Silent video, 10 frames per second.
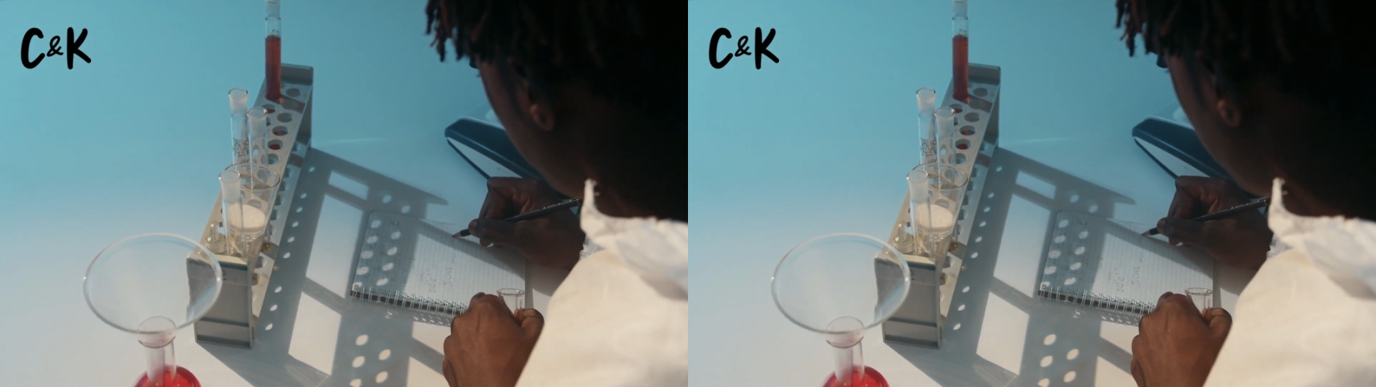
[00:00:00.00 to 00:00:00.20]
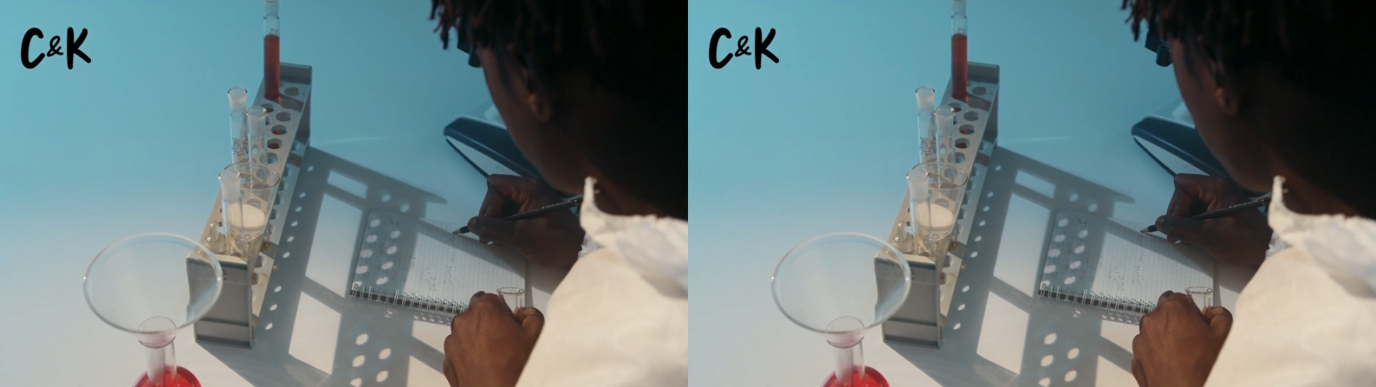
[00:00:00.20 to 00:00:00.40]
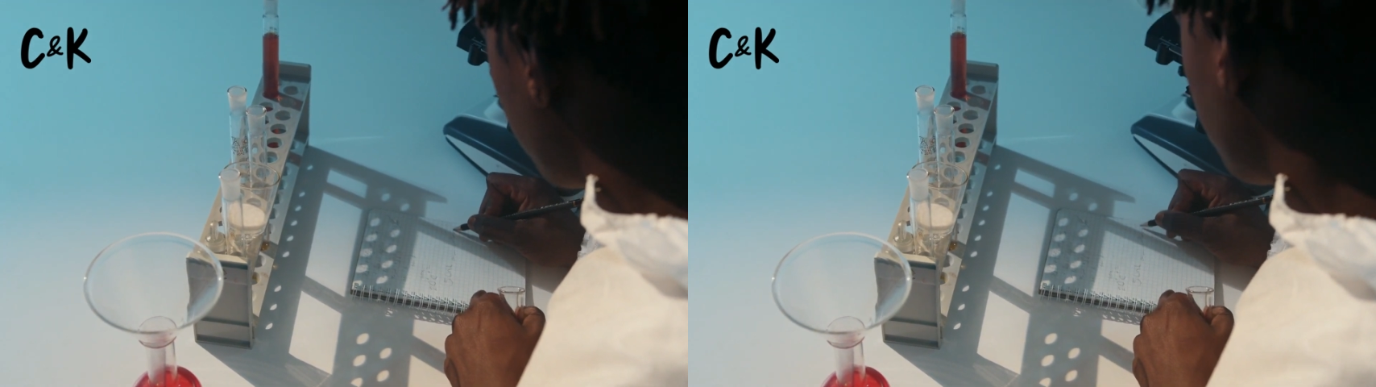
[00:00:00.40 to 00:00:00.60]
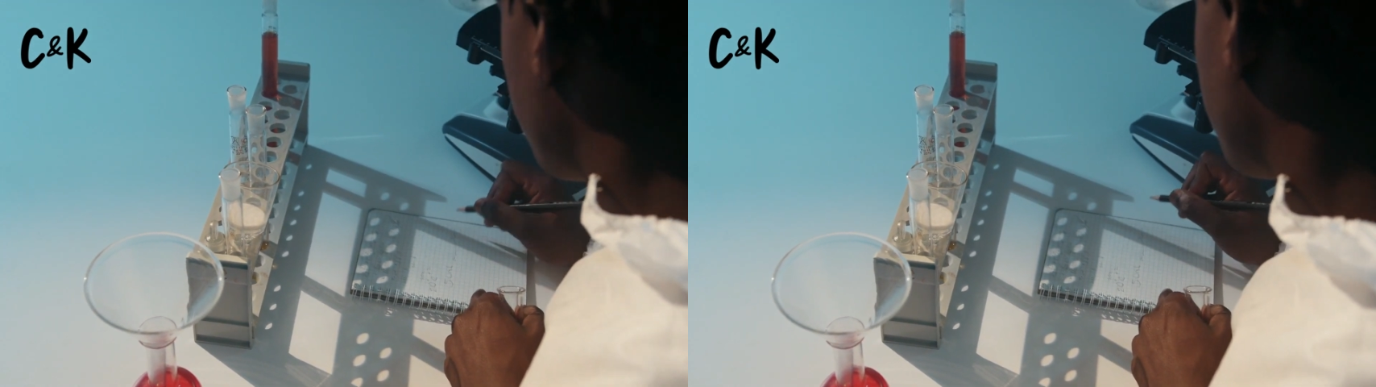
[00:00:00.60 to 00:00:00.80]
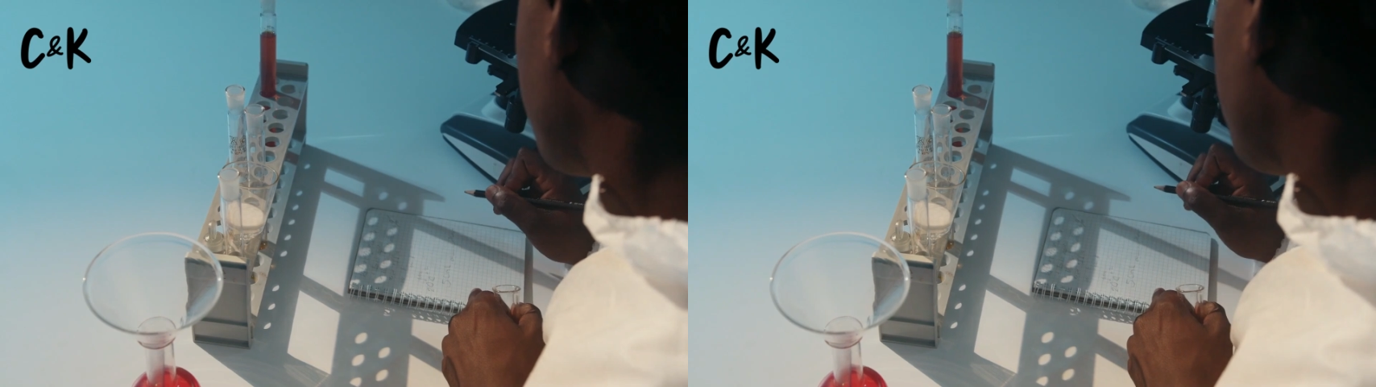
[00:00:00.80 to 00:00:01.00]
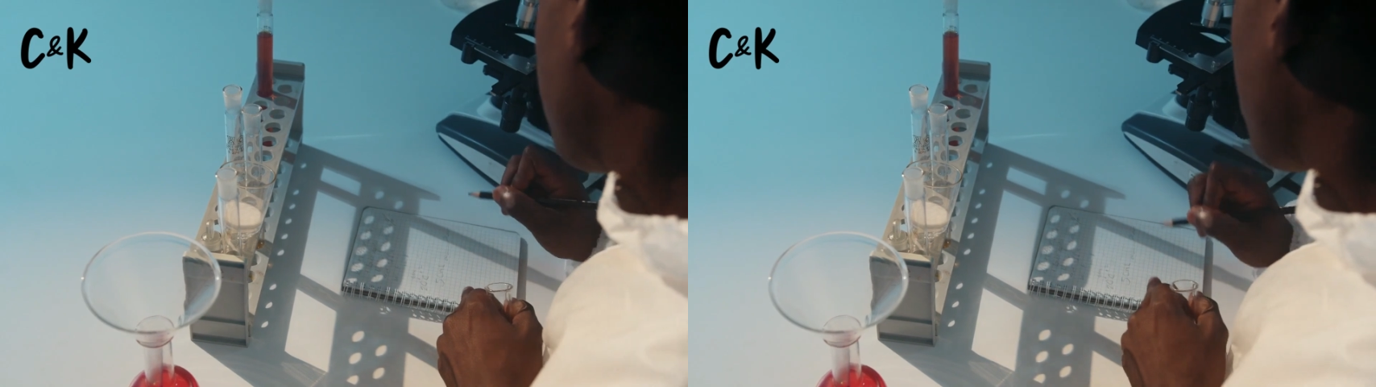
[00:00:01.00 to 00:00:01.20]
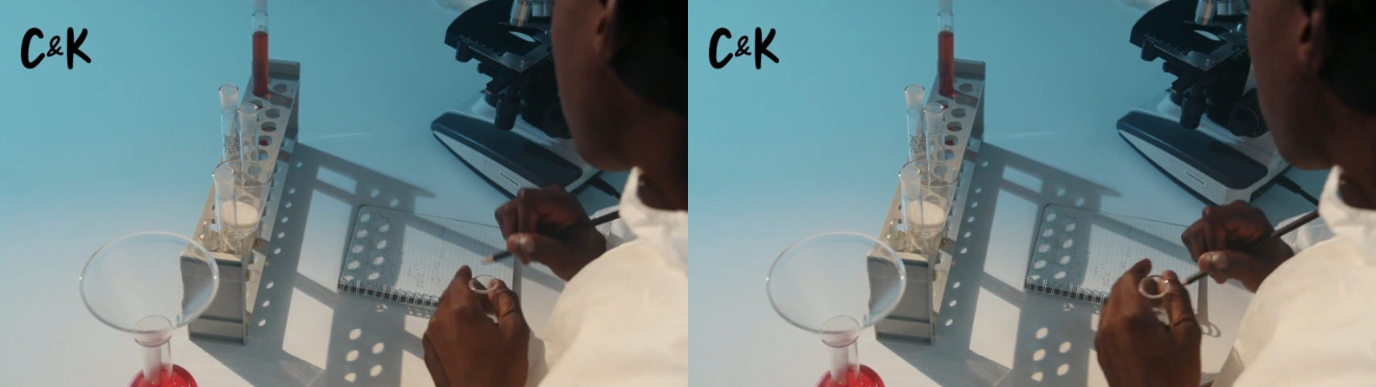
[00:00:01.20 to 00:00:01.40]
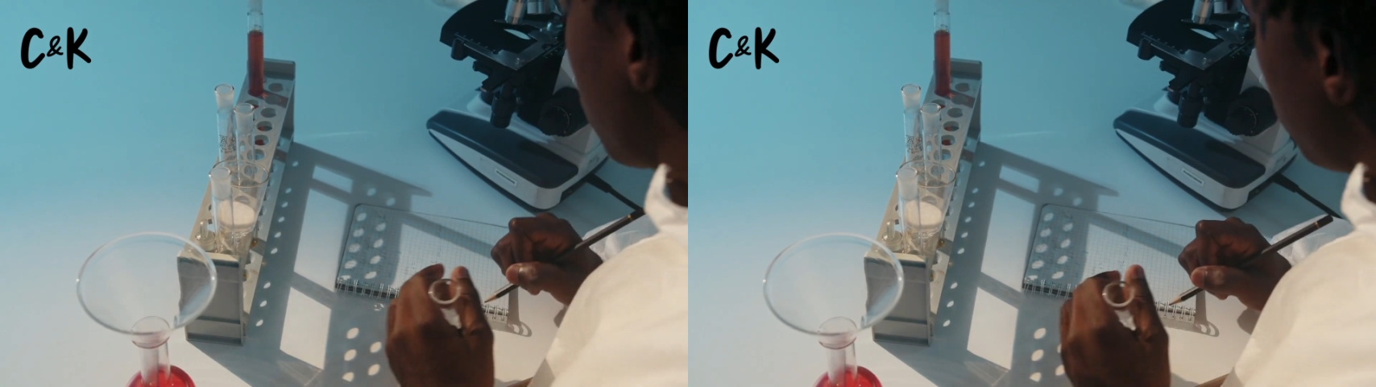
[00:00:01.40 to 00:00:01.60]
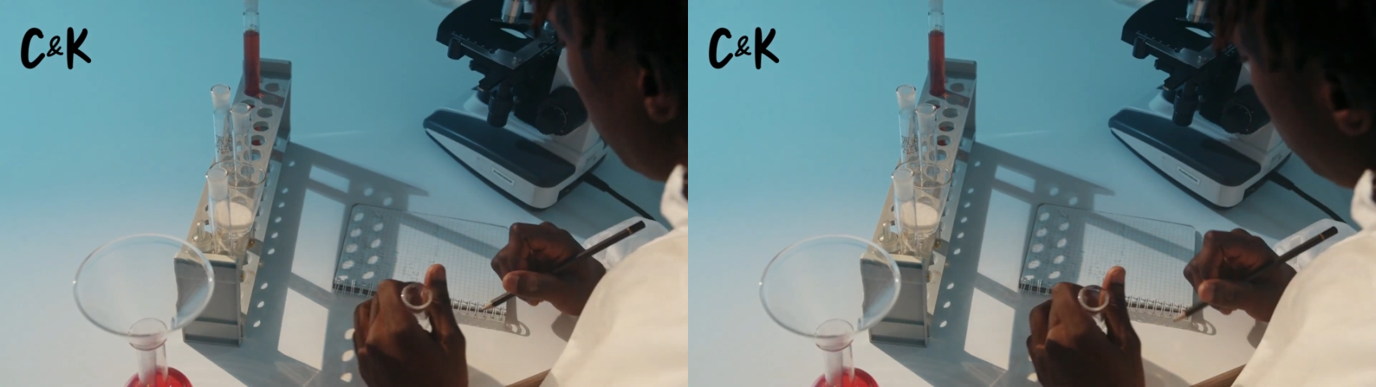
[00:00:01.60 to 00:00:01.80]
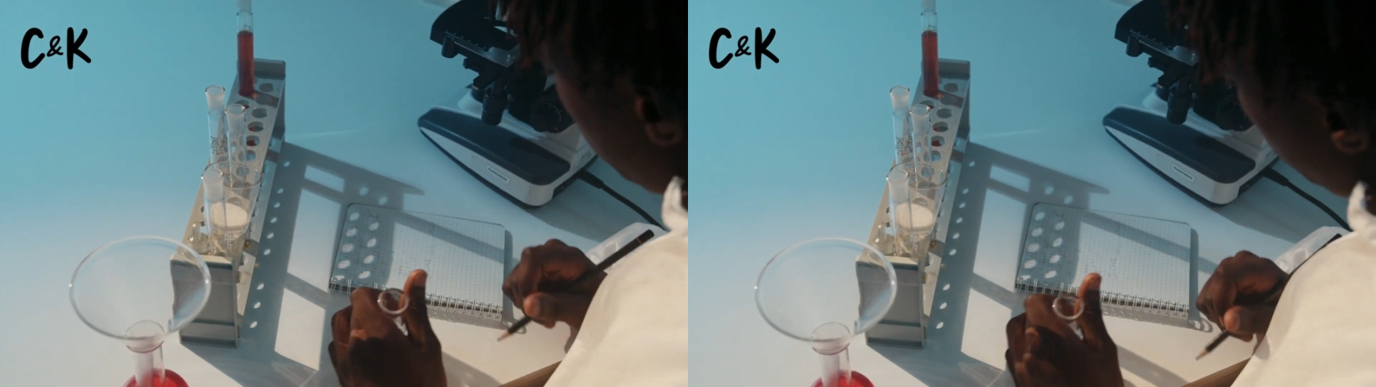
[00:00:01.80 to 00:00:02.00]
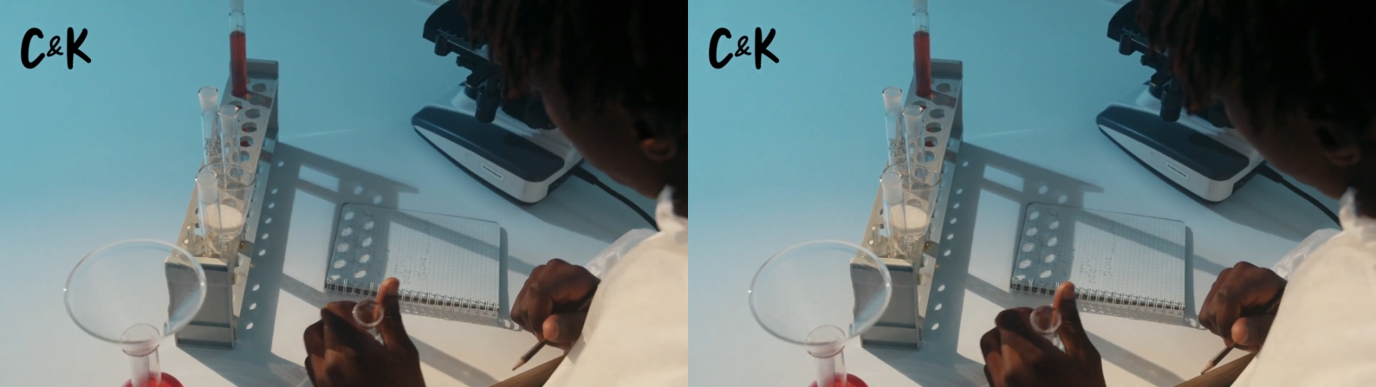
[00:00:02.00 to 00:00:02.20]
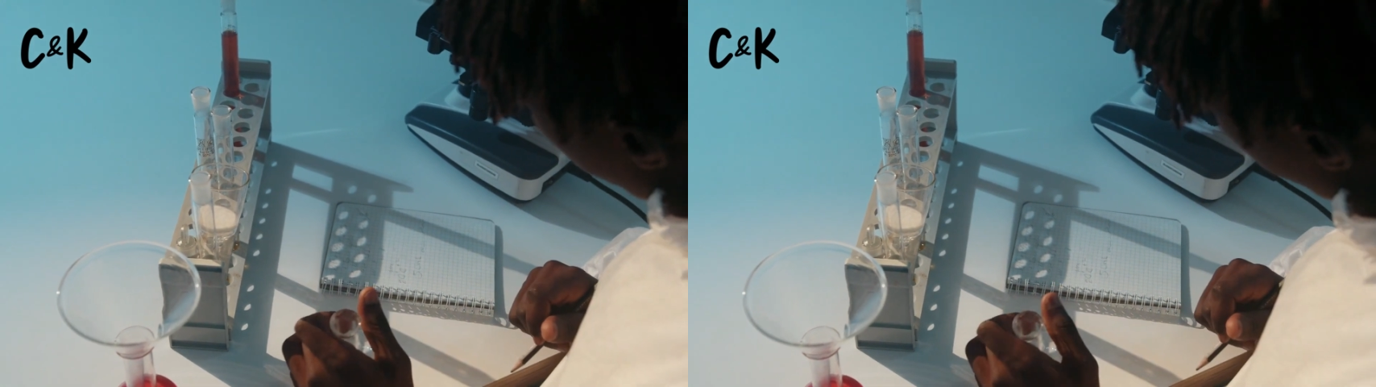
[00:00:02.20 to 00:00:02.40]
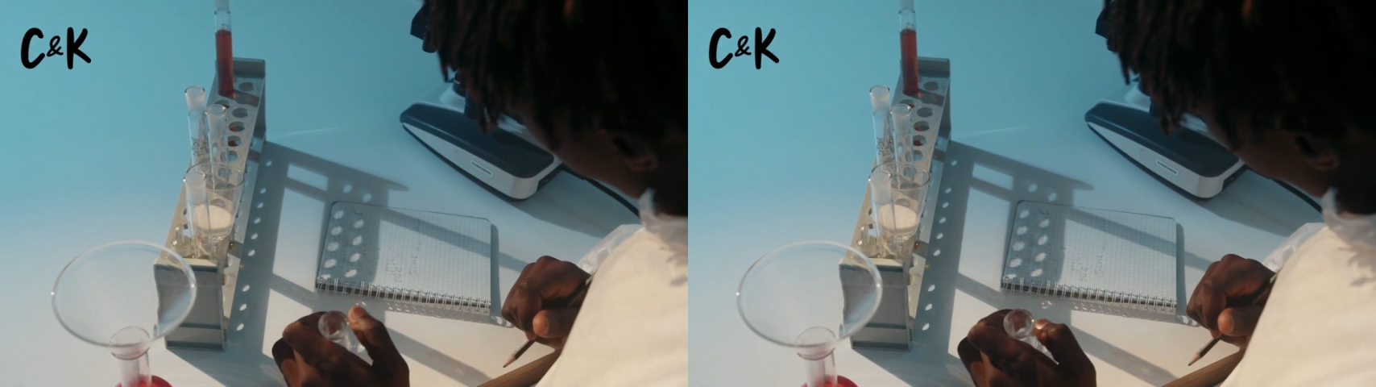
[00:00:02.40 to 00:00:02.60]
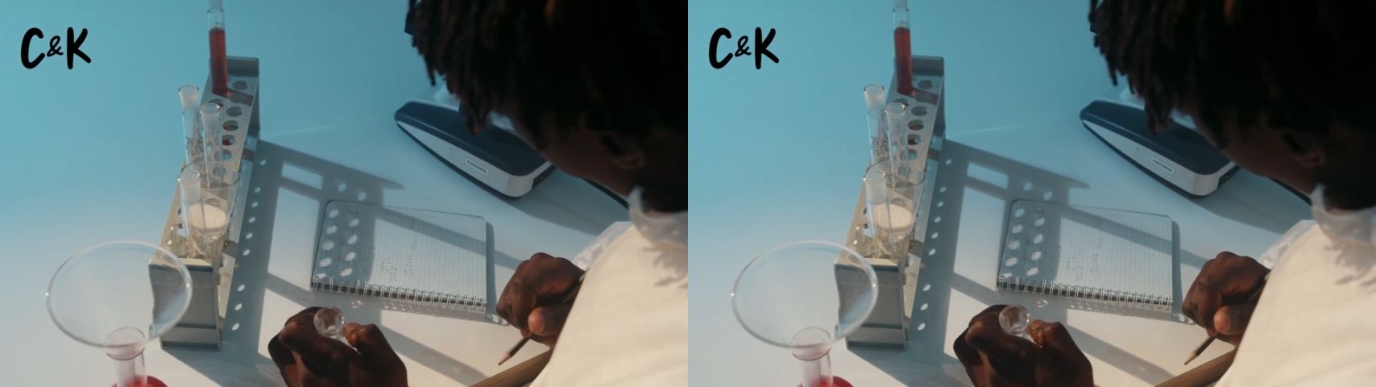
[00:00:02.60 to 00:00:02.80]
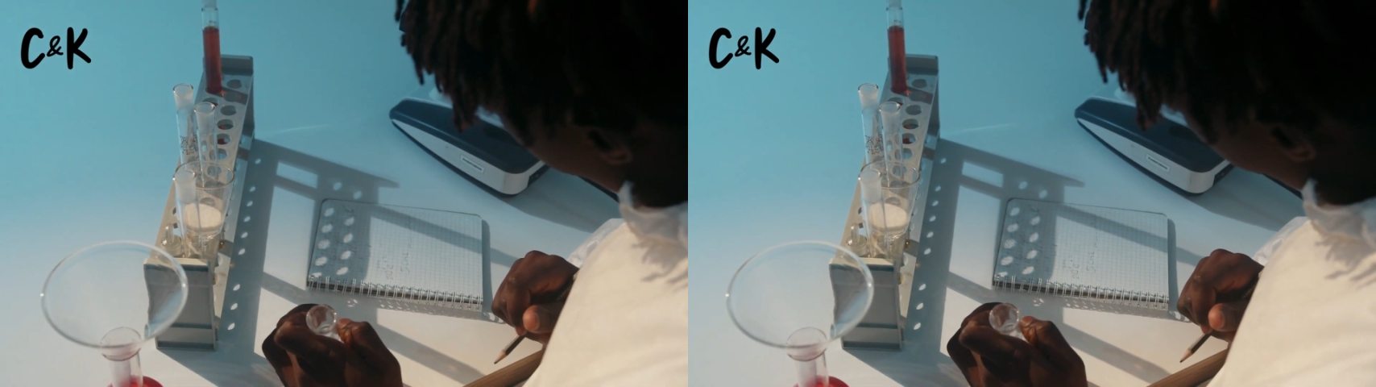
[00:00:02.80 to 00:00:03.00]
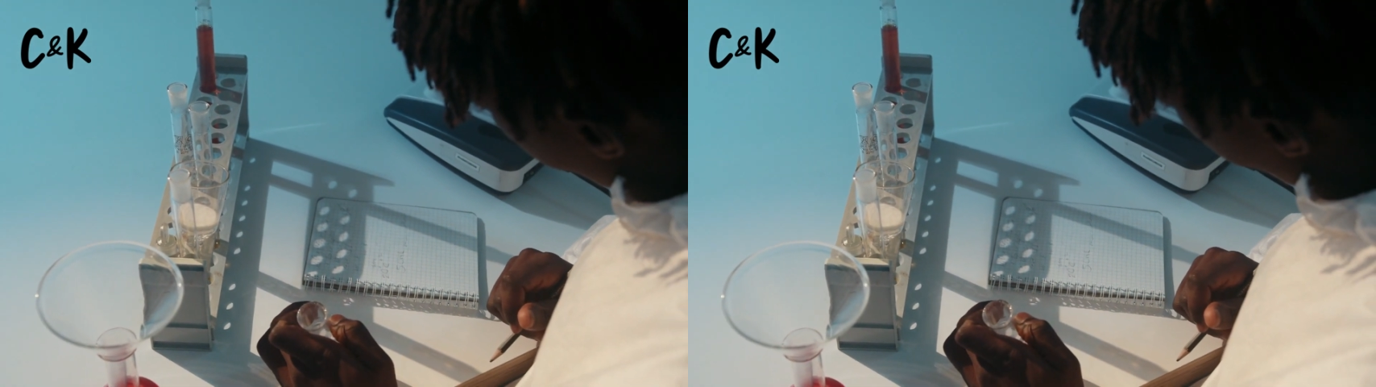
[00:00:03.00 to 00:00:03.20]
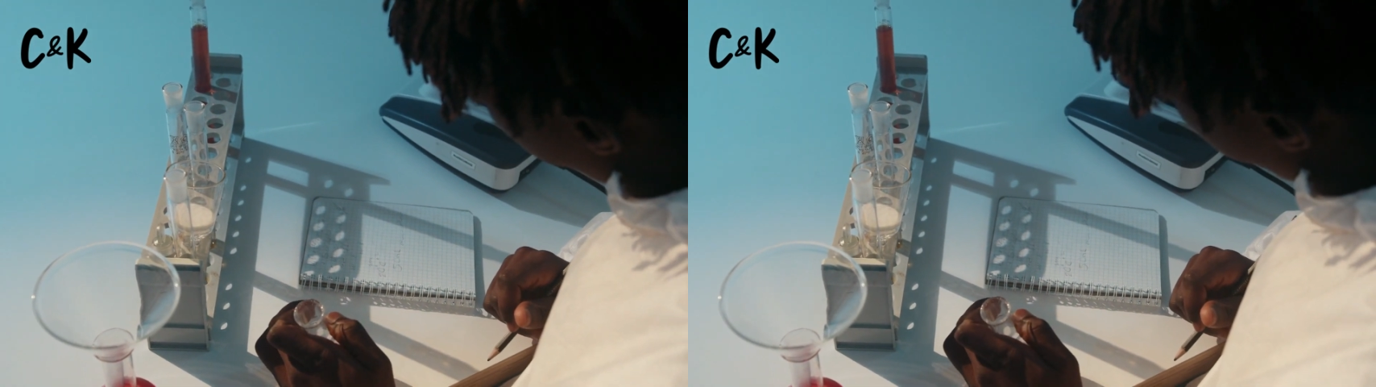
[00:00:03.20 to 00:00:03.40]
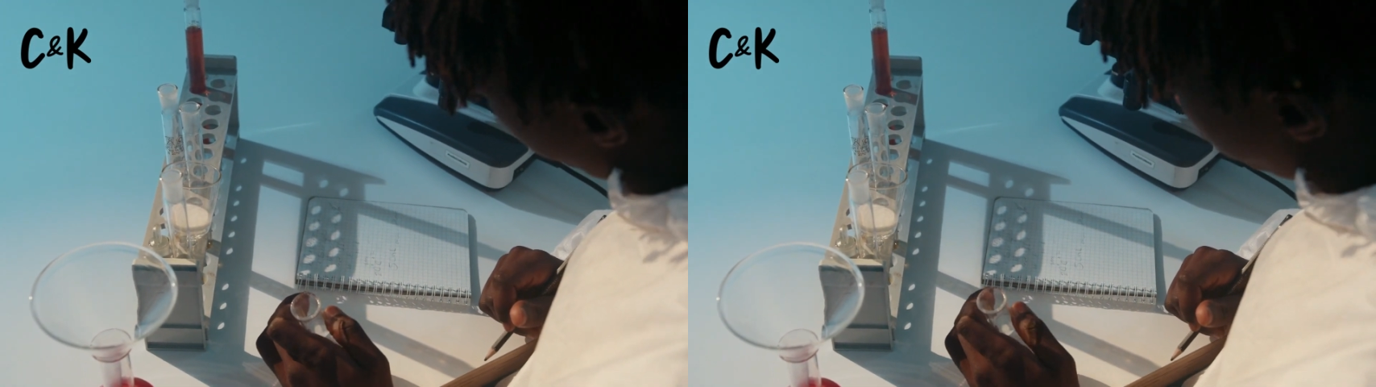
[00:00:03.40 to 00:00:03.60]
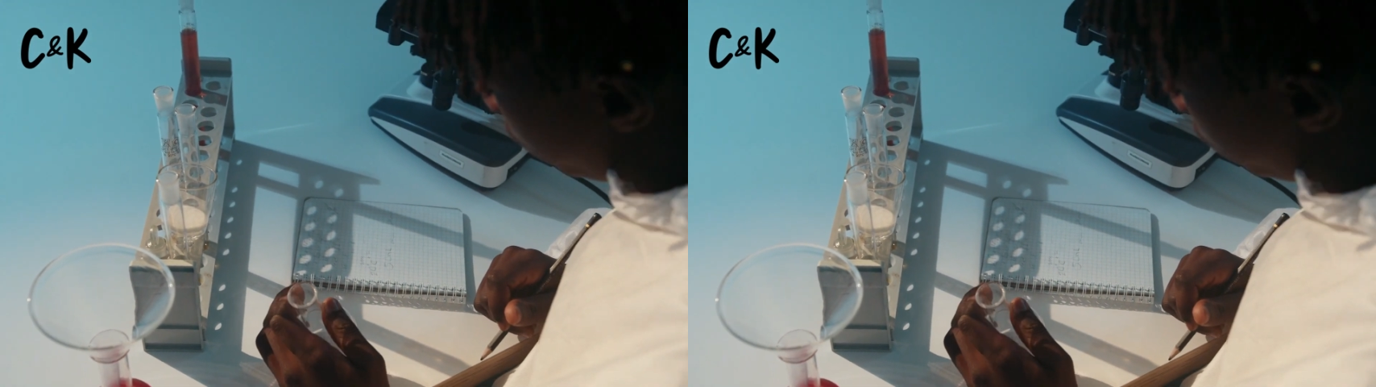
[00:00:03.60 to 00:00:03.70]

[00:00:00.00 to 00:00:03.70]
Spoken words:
(no speaker visible)